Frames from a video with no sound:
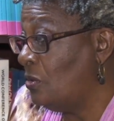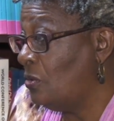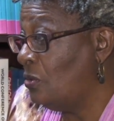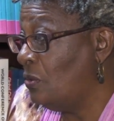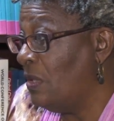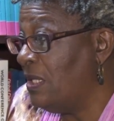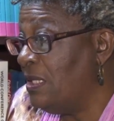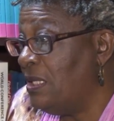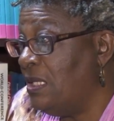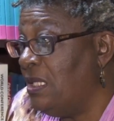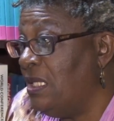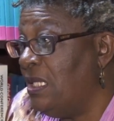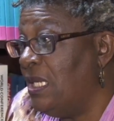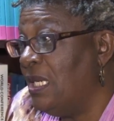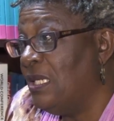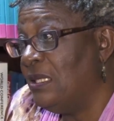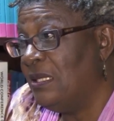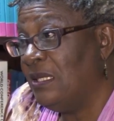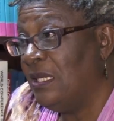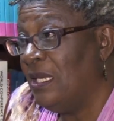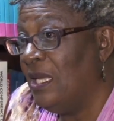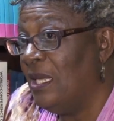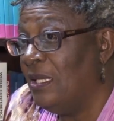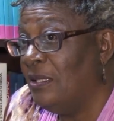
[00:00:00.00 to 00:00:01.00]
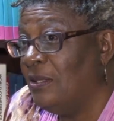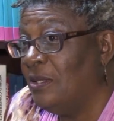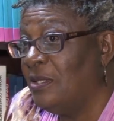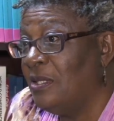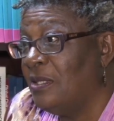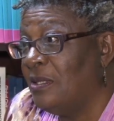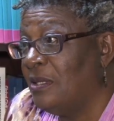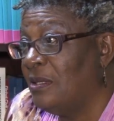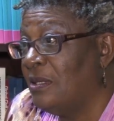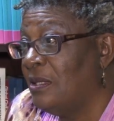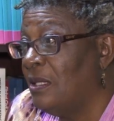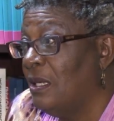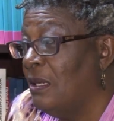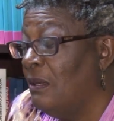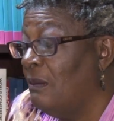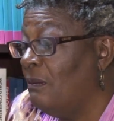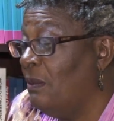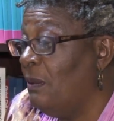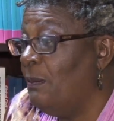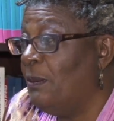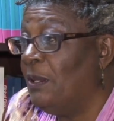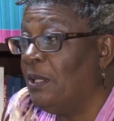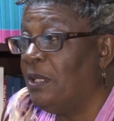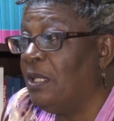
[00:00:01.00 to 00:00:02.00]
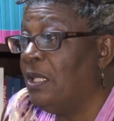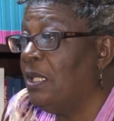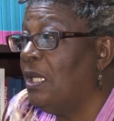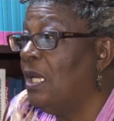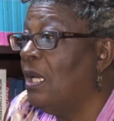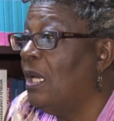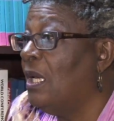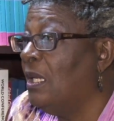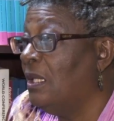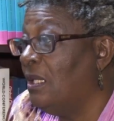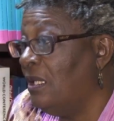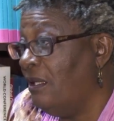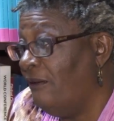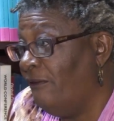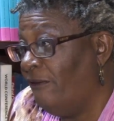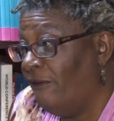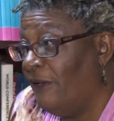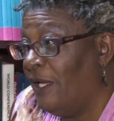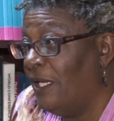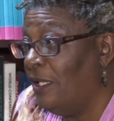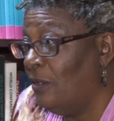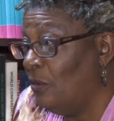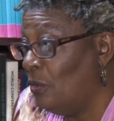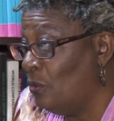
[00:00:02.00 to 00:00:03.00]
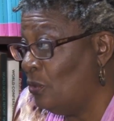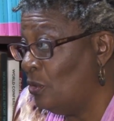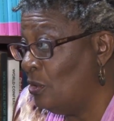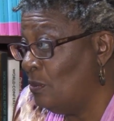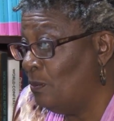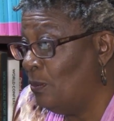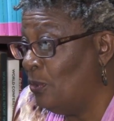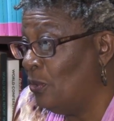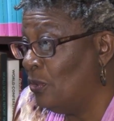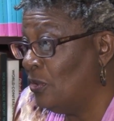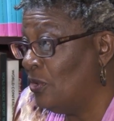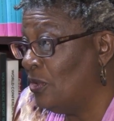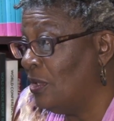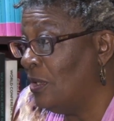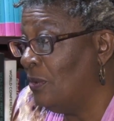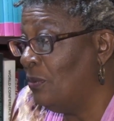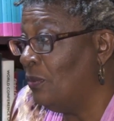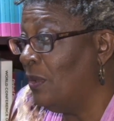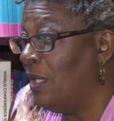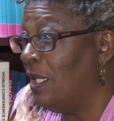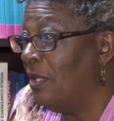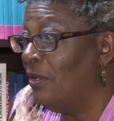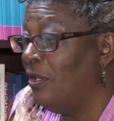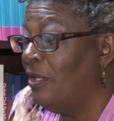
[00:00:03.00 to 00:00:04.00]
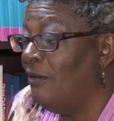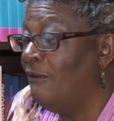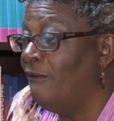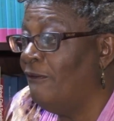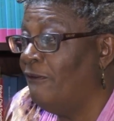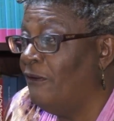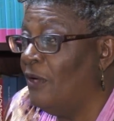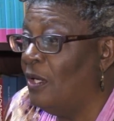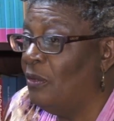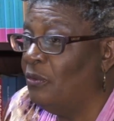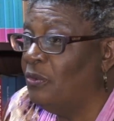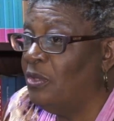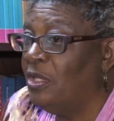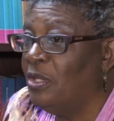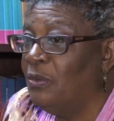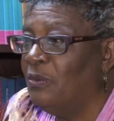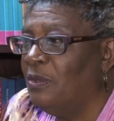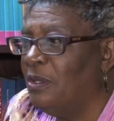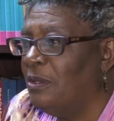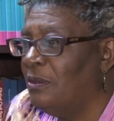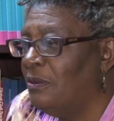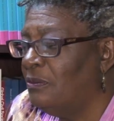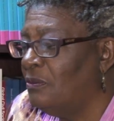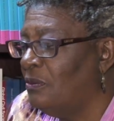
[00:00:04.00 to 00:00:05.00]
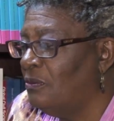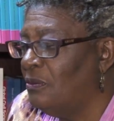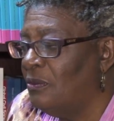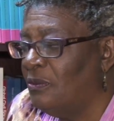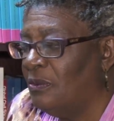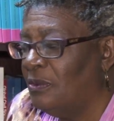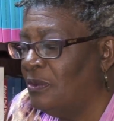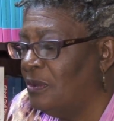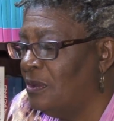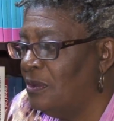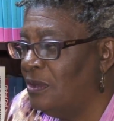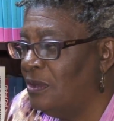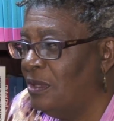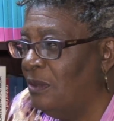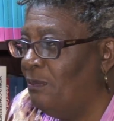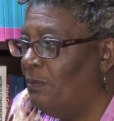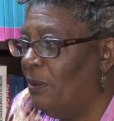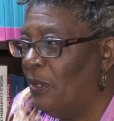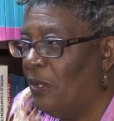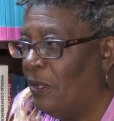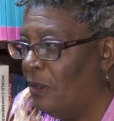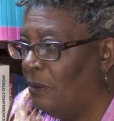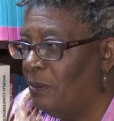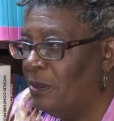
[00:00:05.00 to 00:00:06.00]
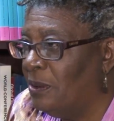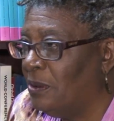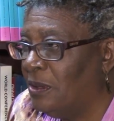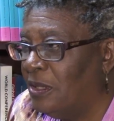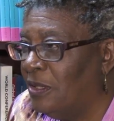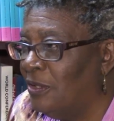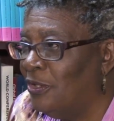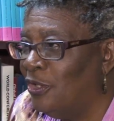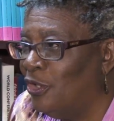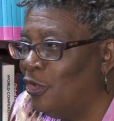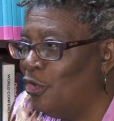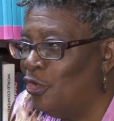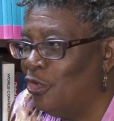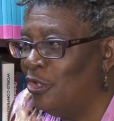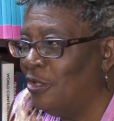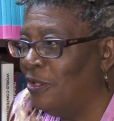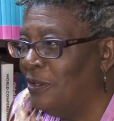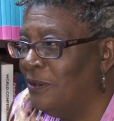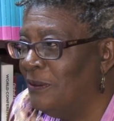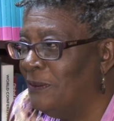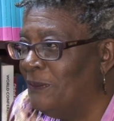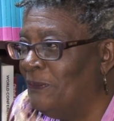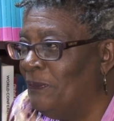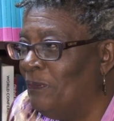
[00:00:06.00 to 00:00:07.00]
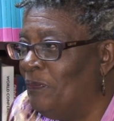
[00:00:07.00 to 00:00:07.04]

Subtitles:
20 years hence, people can hardly find those books, and where they're found, they're in deplorable condition.